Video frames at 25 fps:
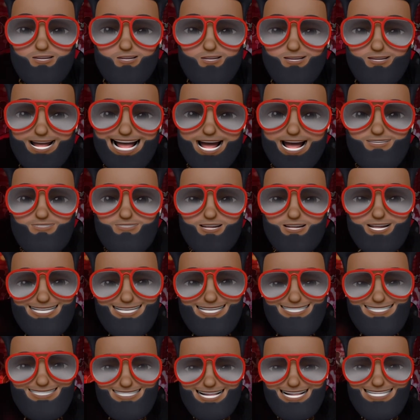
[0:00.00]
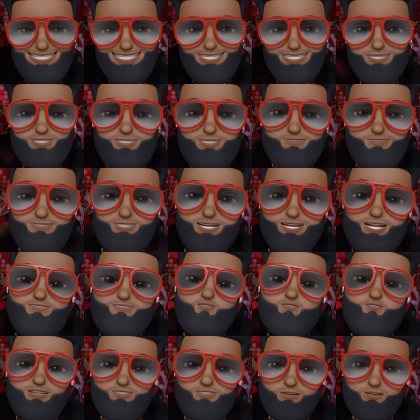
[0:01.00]
Africans distance
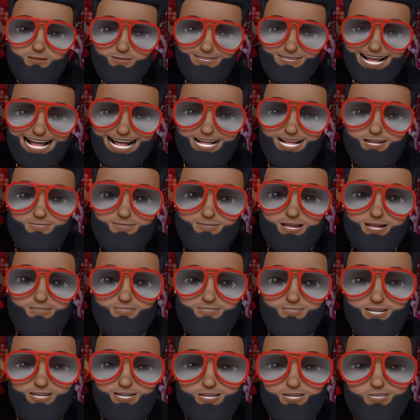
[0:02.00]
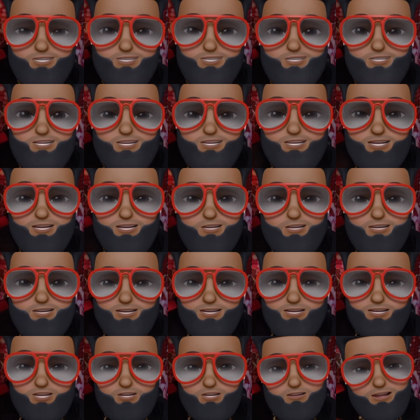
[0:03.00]
themselves from black Americans.
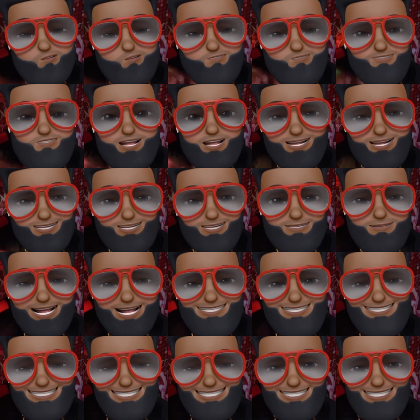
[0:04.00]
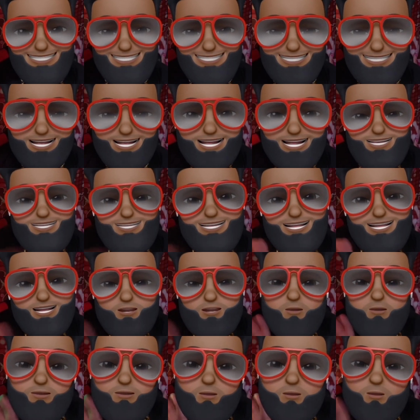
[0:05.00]
You don't talk about this shit. See,
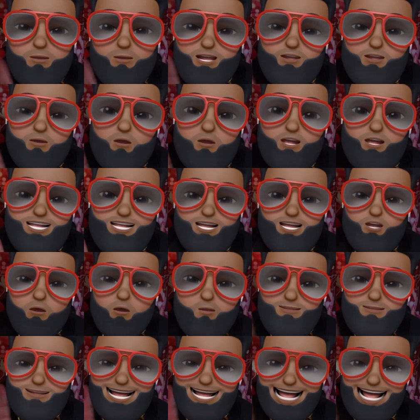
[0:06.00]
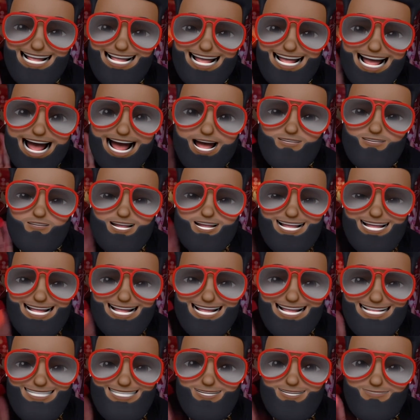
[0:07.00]
when, when you on your little
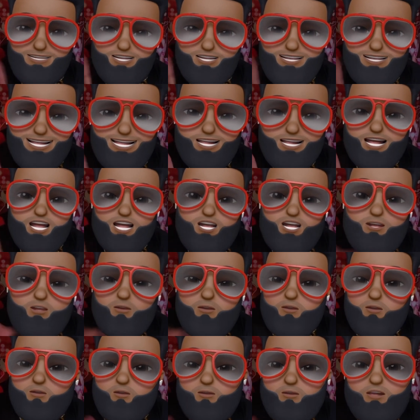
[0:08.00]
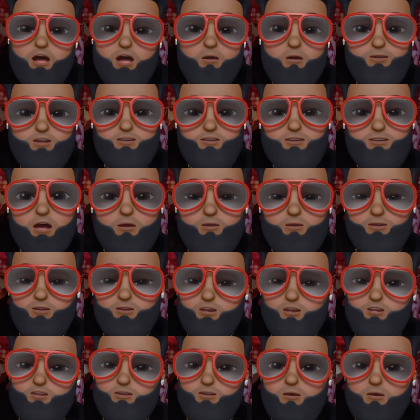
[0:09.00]
pan-Africanism shit, you you don't you don't
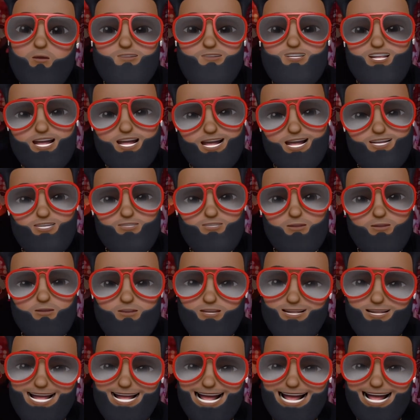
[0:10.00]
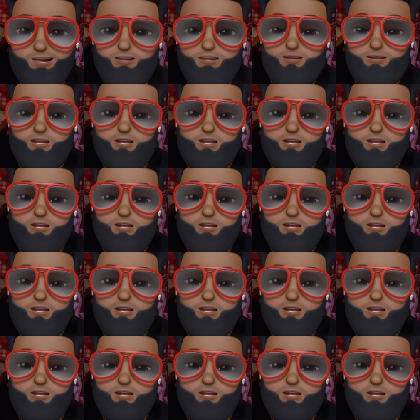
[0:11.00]
you don't touch on how